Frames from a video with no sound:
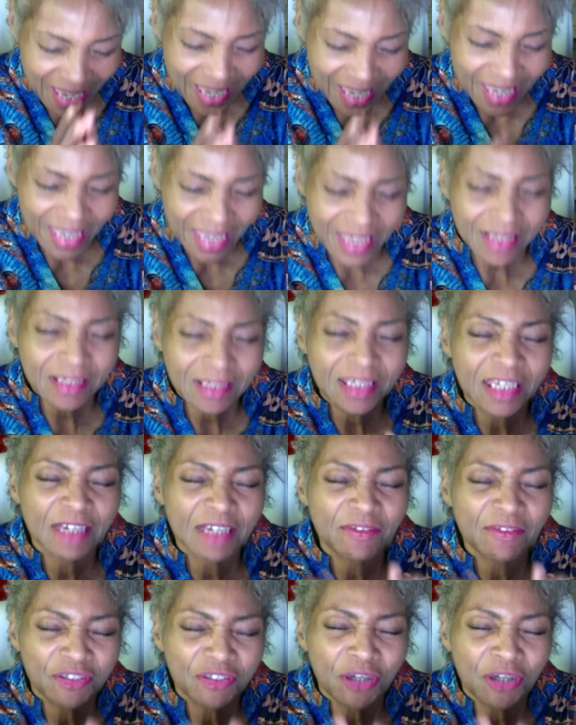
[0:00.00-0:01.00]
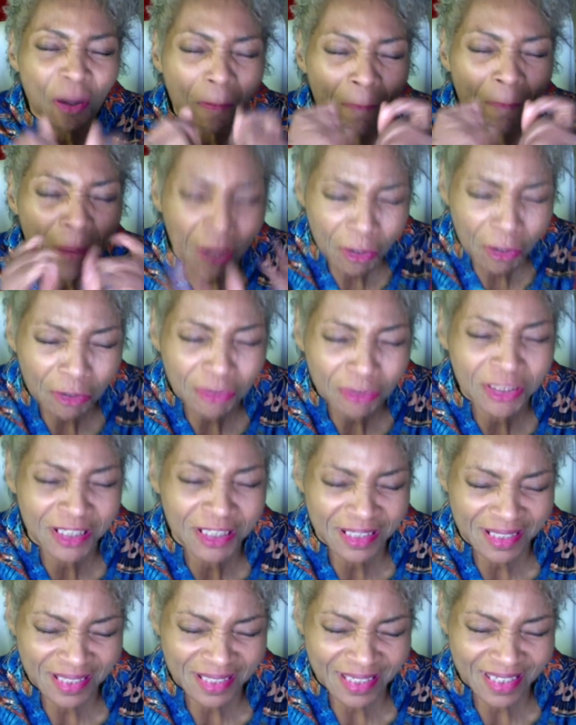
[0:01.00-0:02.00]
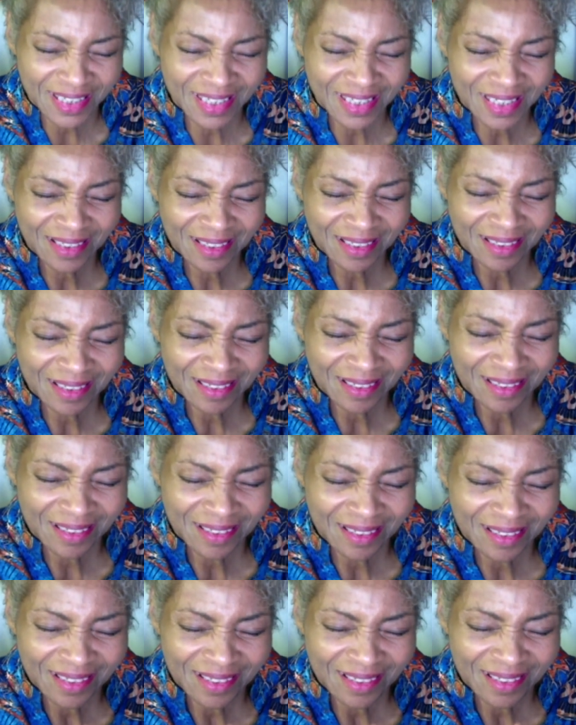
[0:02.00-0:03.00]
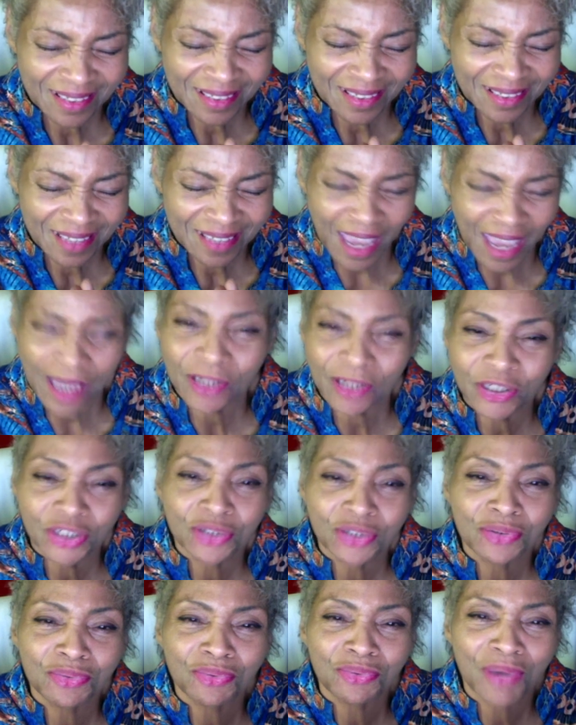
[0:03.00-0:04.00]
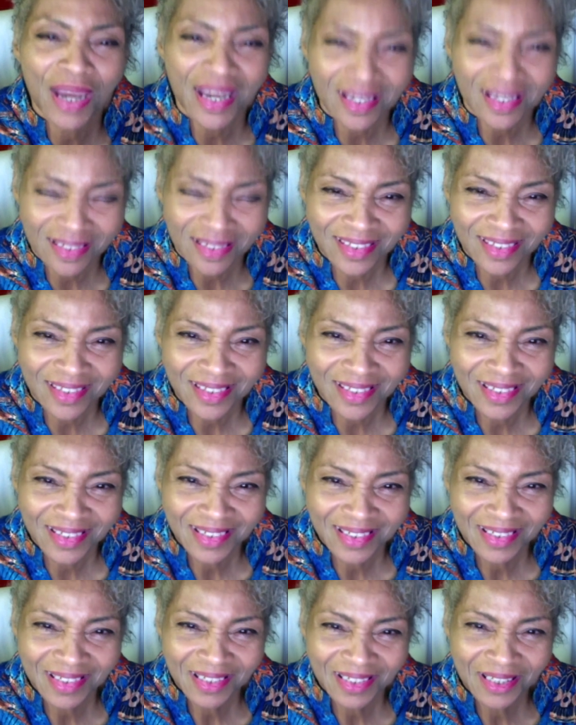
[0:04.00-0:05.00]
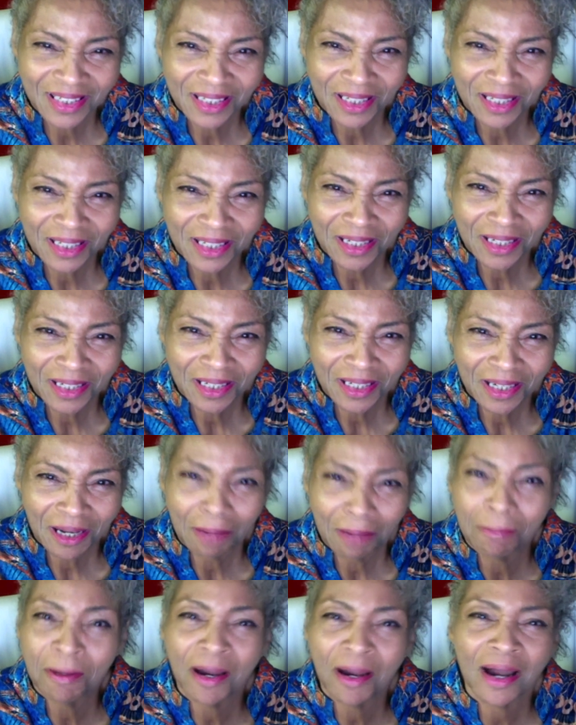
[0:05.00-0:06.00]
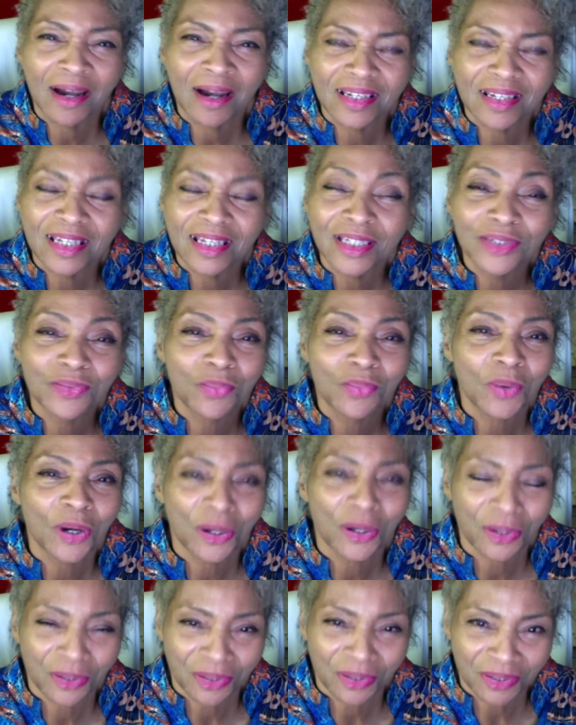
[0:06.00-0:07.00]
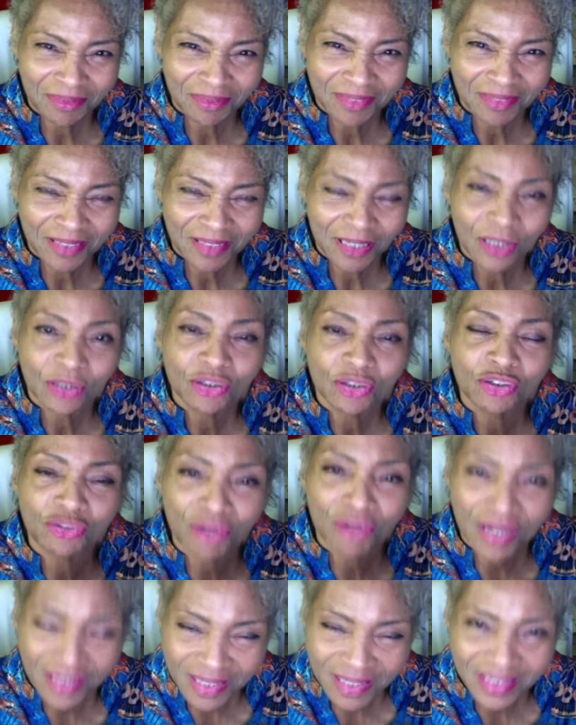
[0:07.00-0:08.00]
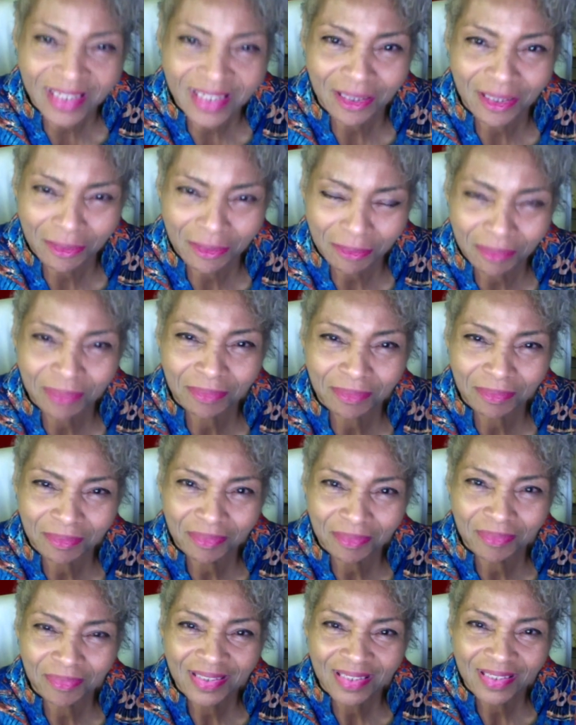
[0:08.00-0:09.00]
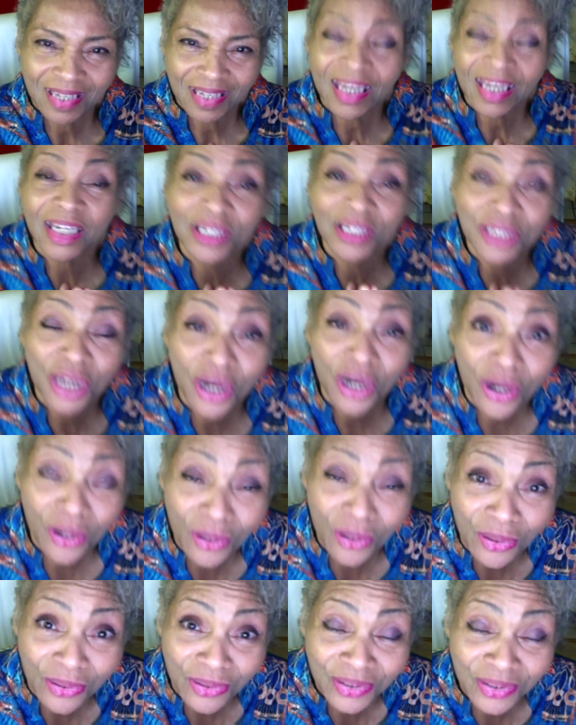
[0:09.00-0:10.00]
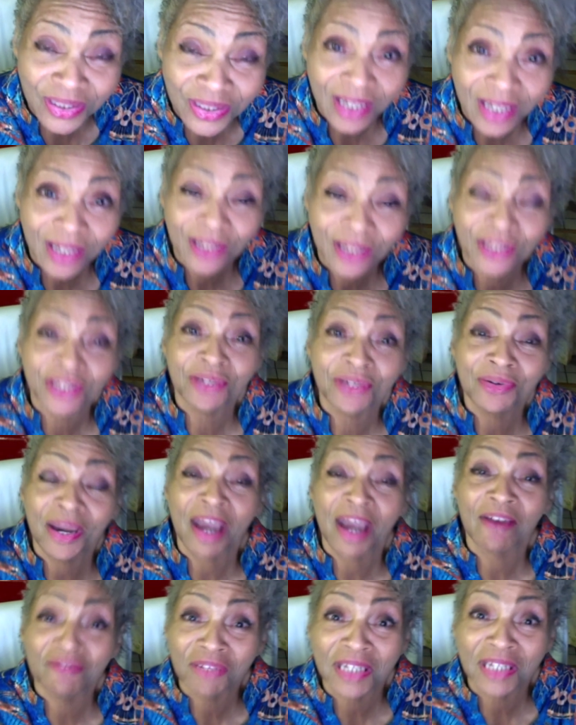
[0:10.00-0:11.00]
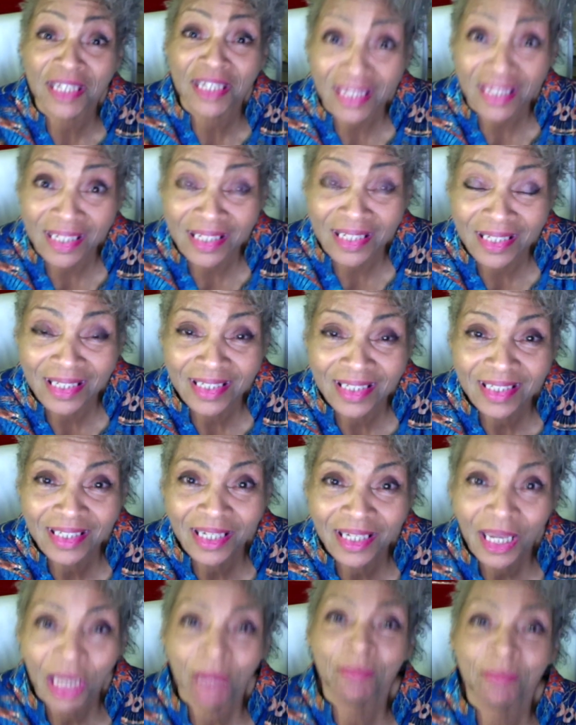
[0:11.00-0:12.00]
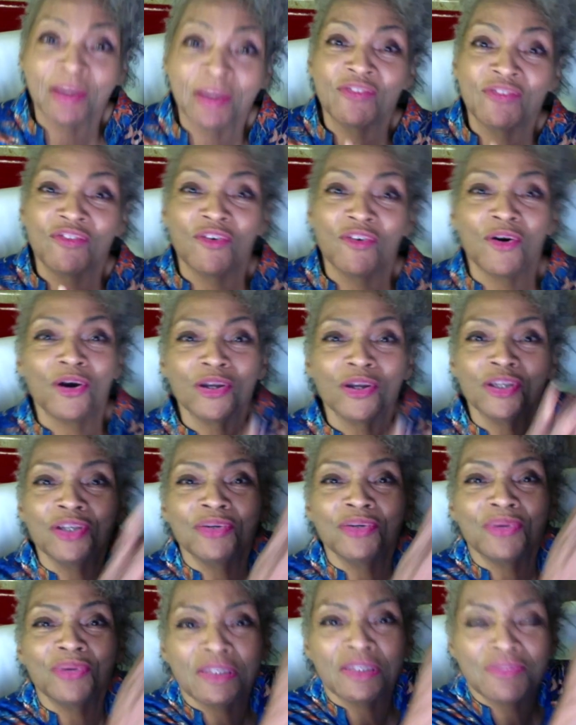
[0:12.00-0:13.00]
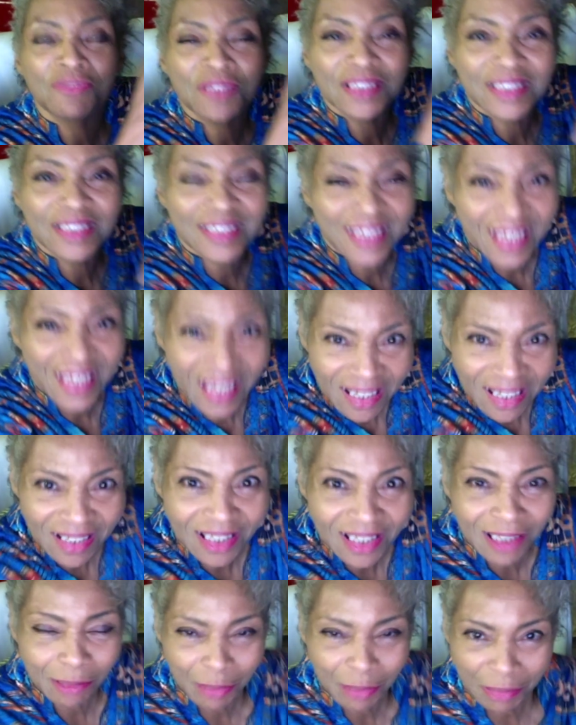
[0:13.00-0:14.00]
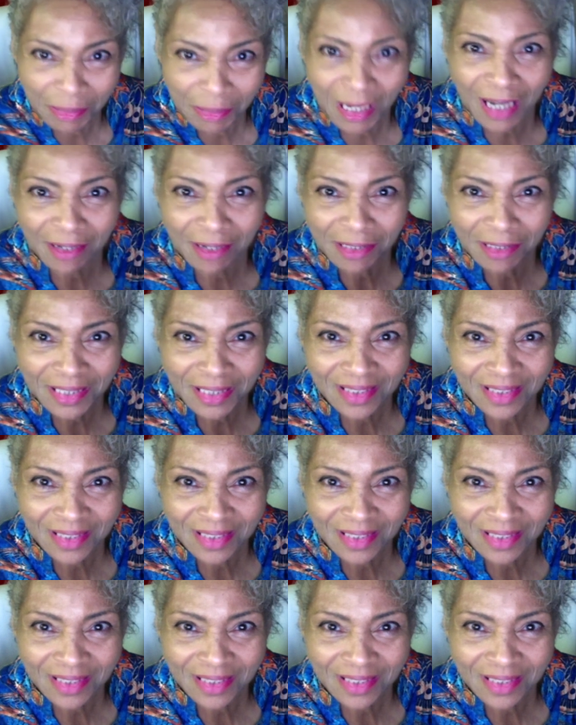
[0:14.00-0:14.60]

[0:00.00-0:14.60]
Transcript: He'll lift your burdens as you rest upon His word. Trust Him. He knows you have need before you even tell Him about it.